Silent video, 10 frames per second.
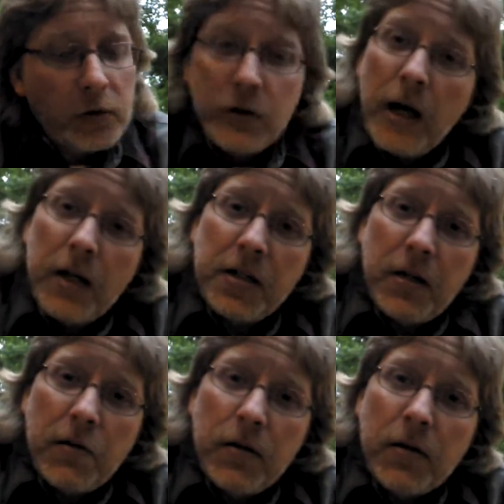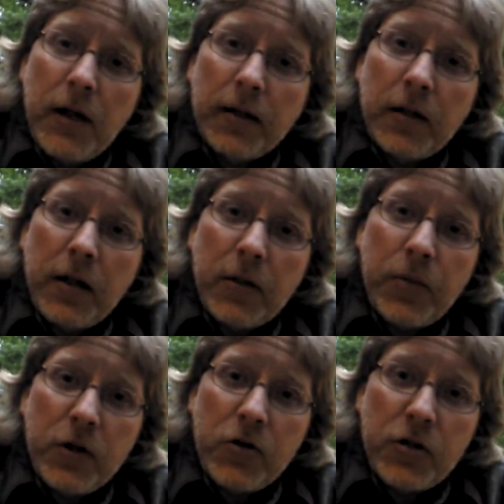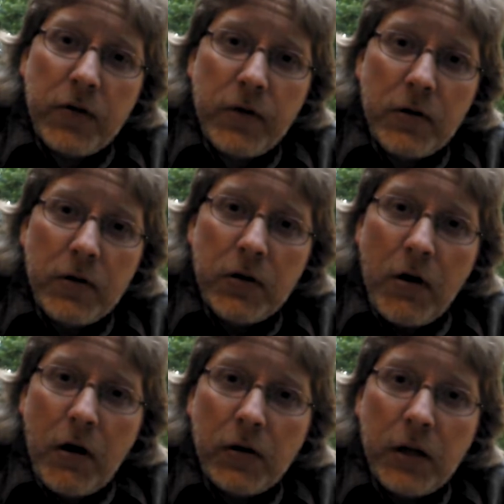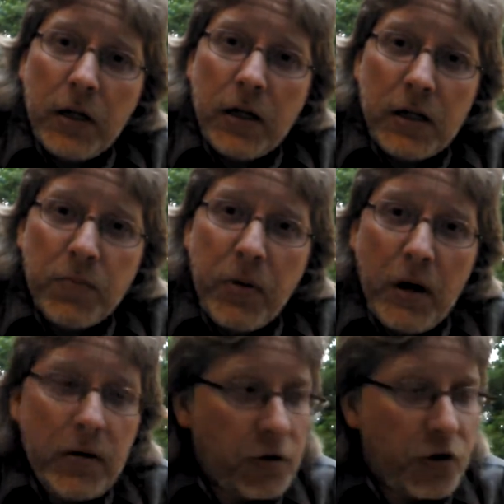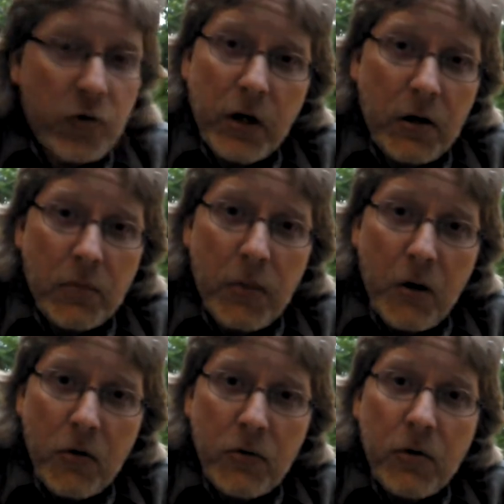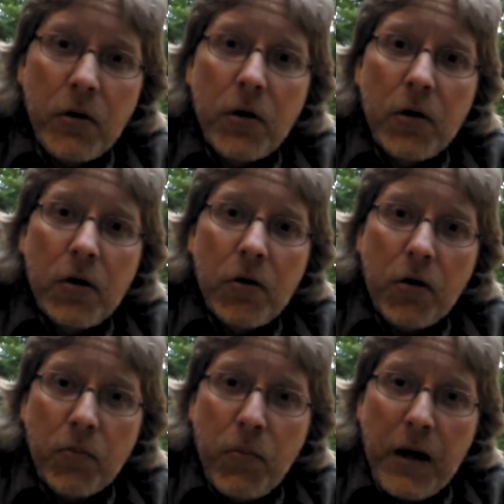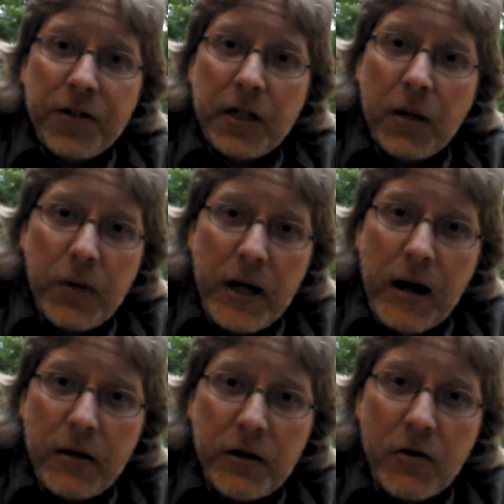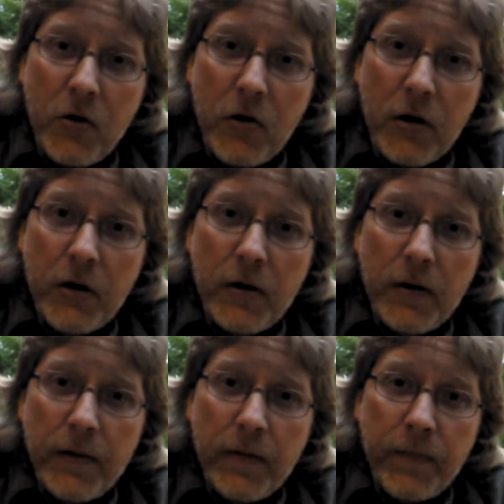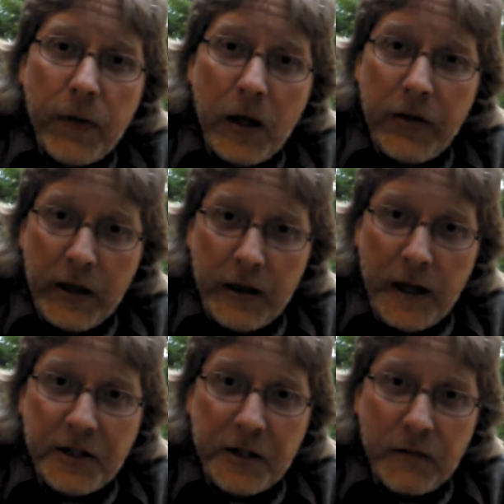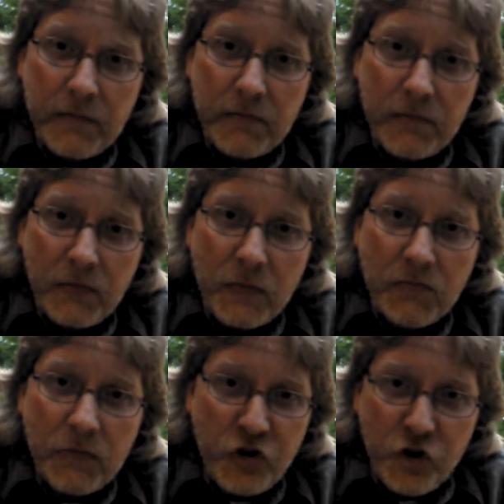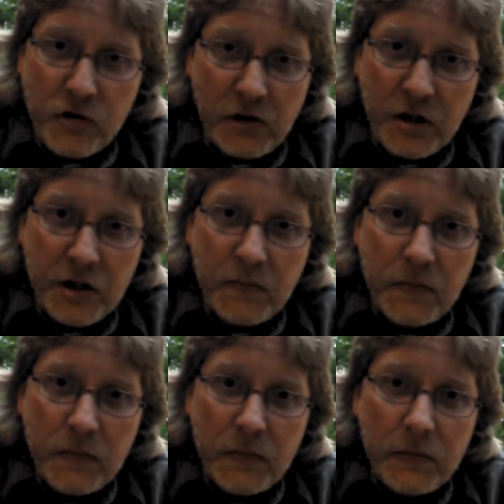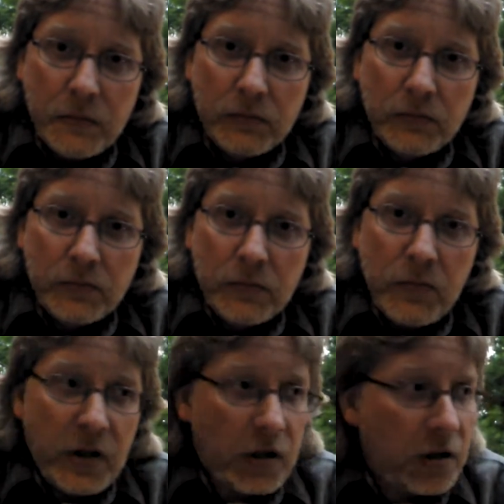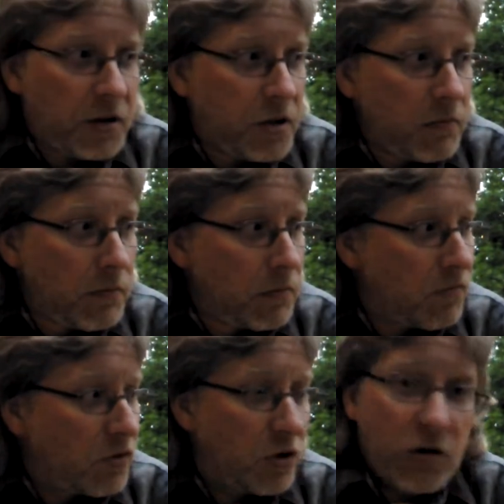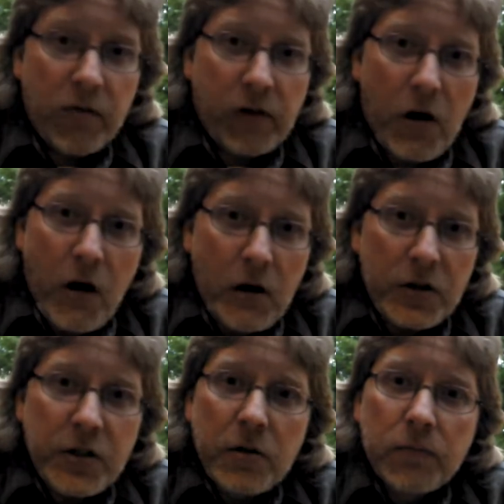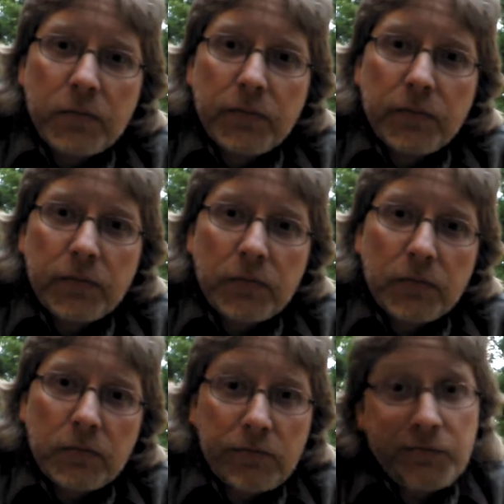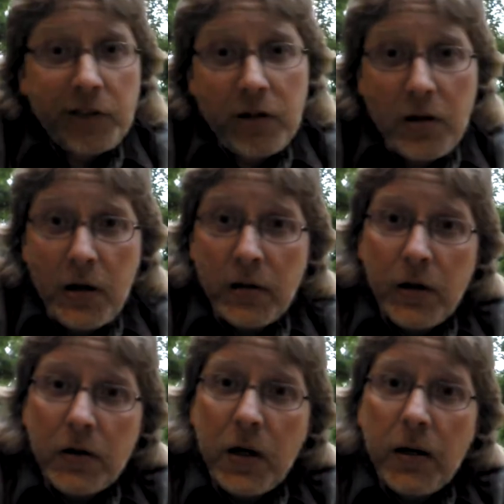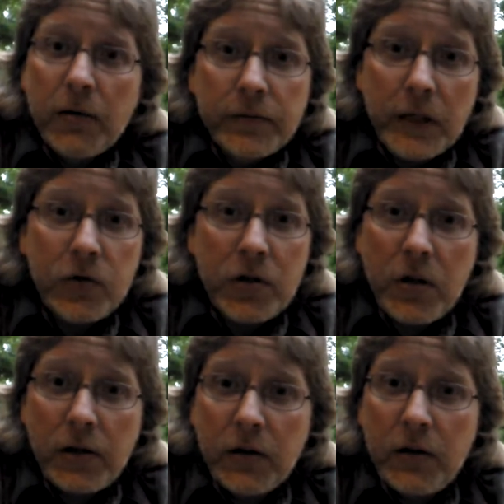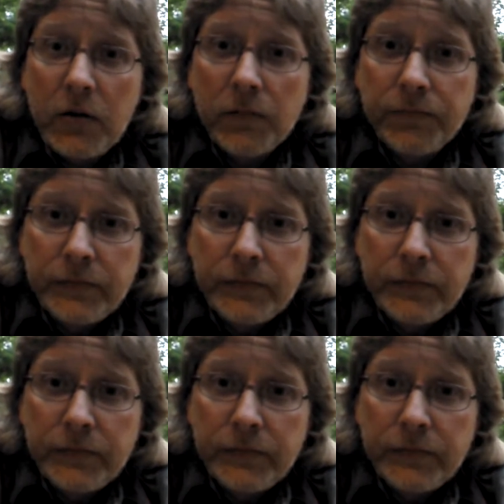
you guys that like to take pictures of your dog licking his butt or chewing on a bone or bouncing up and down at the door and think that's journalism, think it's good vlogs. Hey, okay, that's what you like to do.